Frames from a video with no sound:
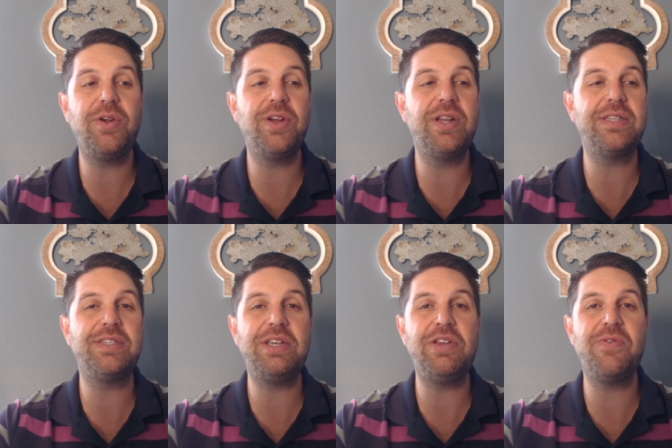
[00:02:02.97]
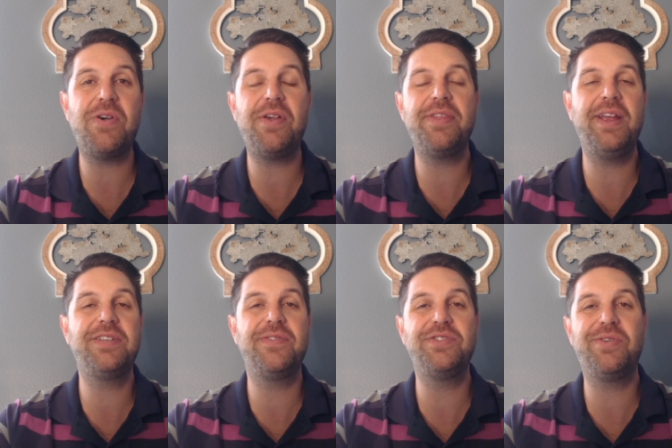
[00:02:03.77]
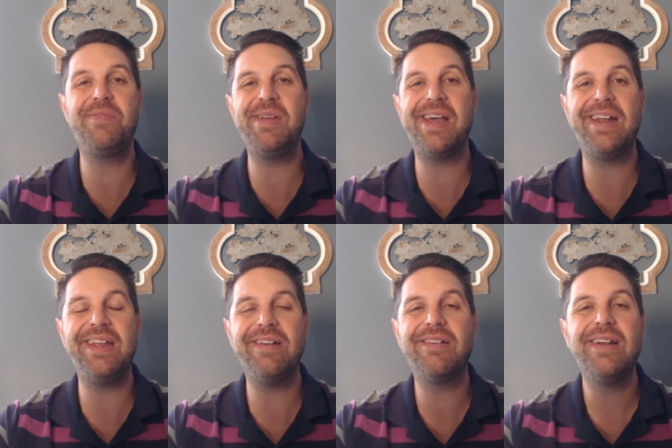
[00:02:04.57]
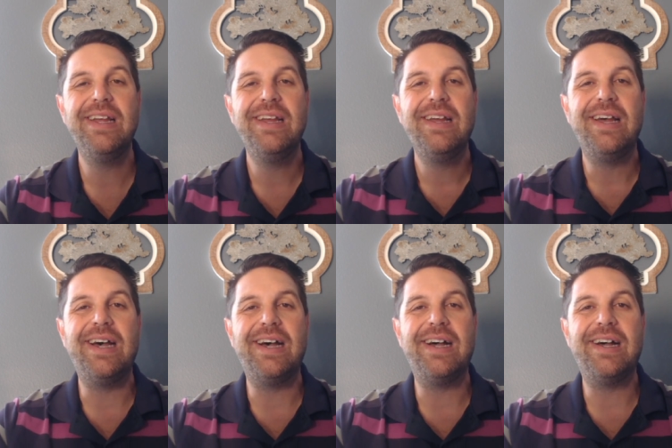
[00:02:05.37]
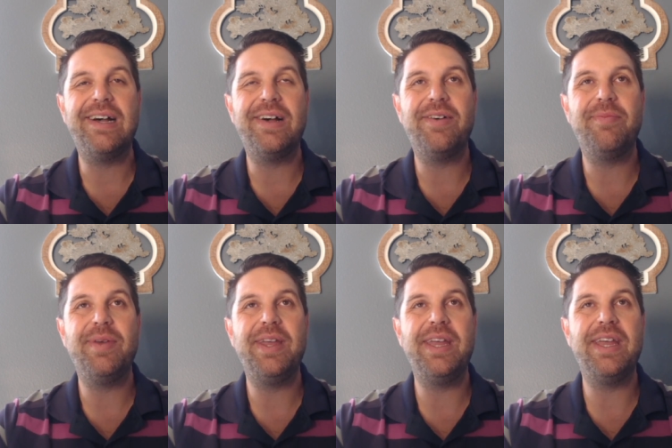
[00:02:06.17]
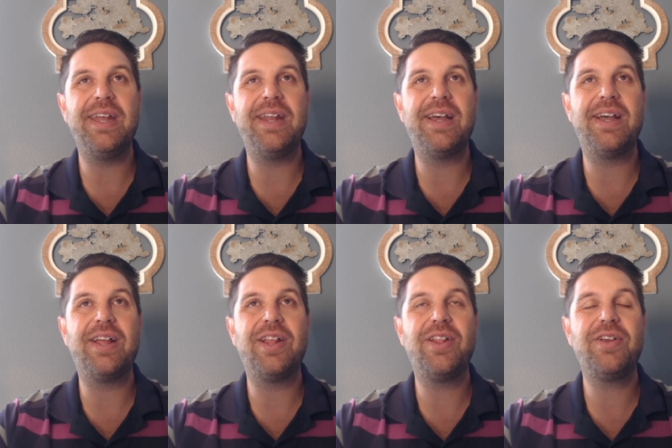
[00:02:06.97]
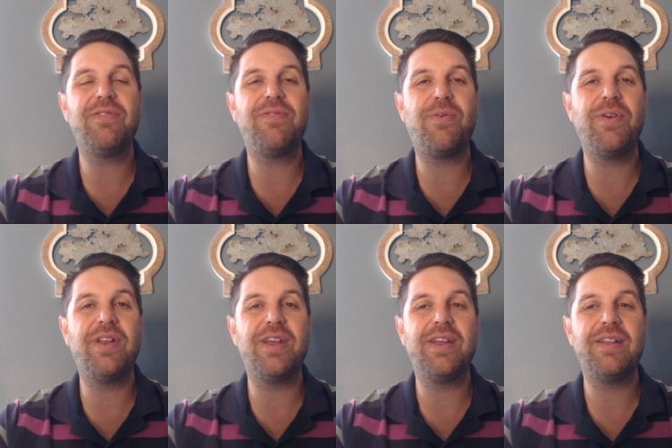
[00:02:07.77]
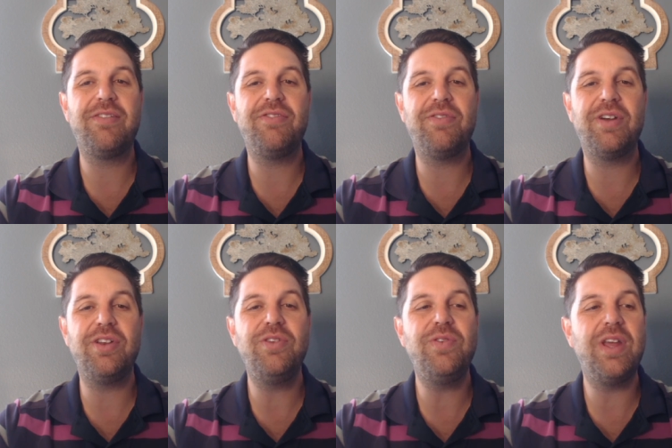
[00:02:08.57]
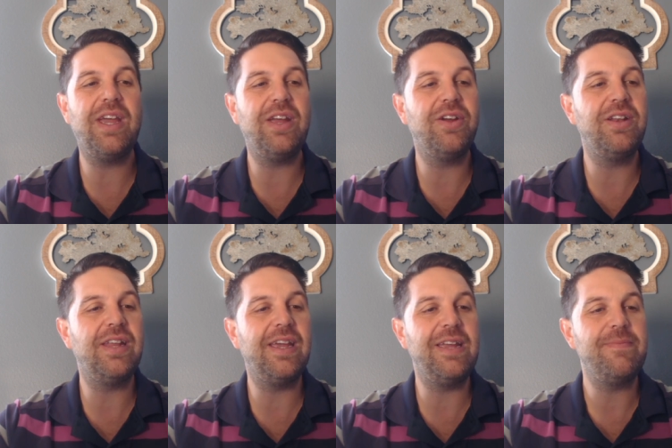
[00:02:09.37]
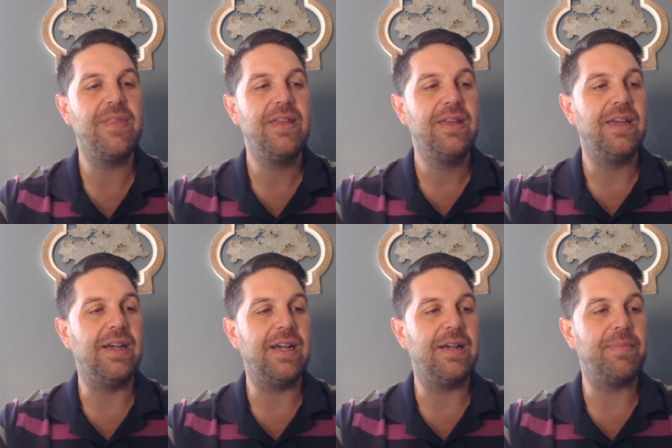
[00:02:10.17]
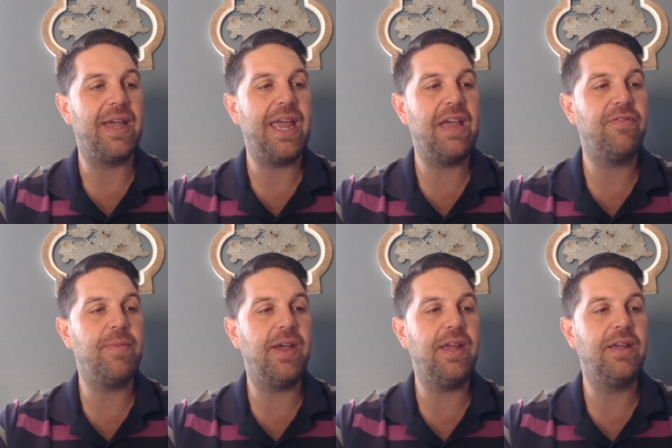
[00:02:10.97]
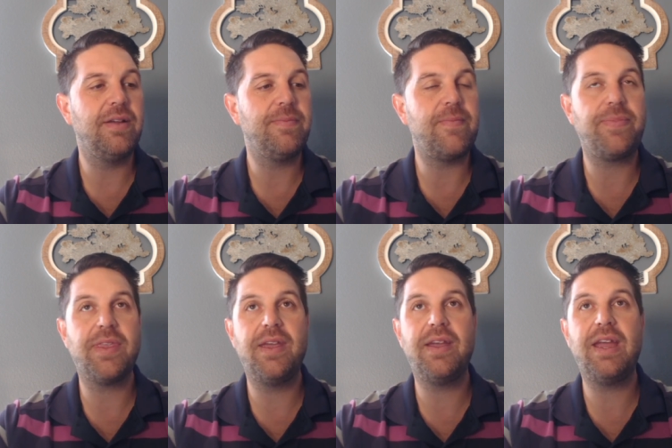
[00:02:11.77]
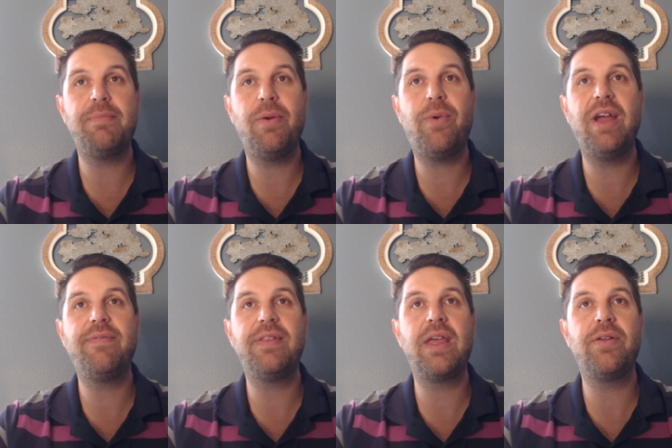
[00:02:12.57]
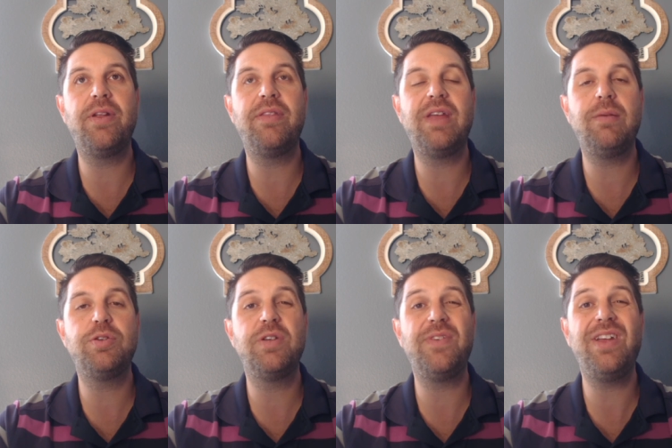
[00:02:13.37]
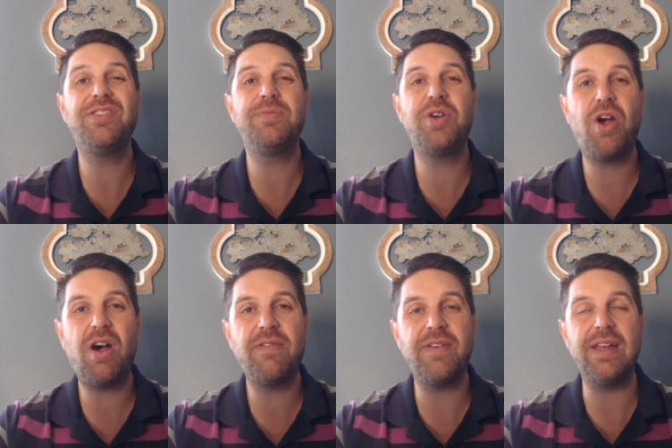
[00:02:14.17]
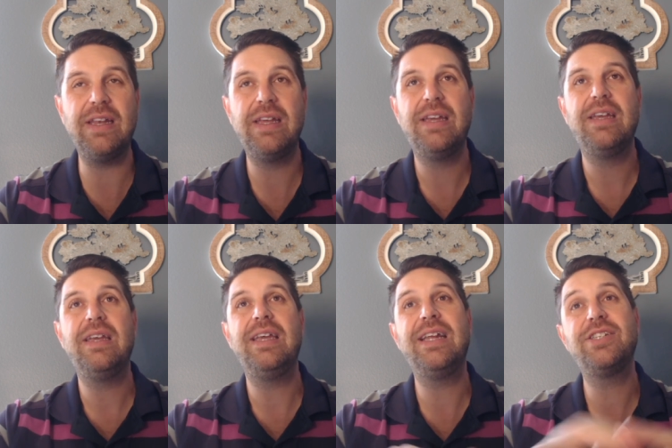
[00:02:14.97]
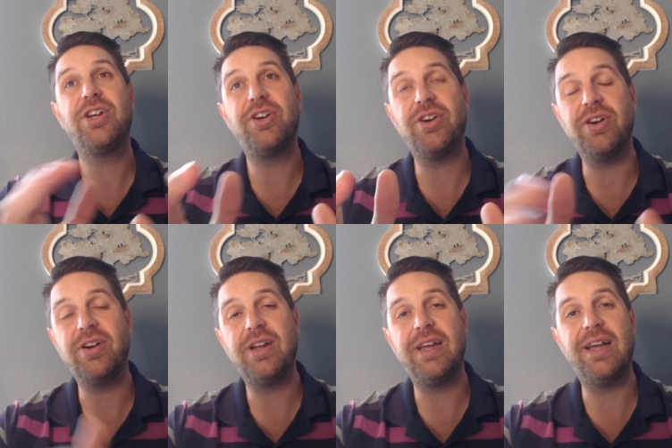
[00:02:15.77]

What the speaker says: Good to see you all. Thanks for joining me on here. Looking forward to a new day, a good day. I have my wife at the other end of the table, so if you hear some coughing, it's her.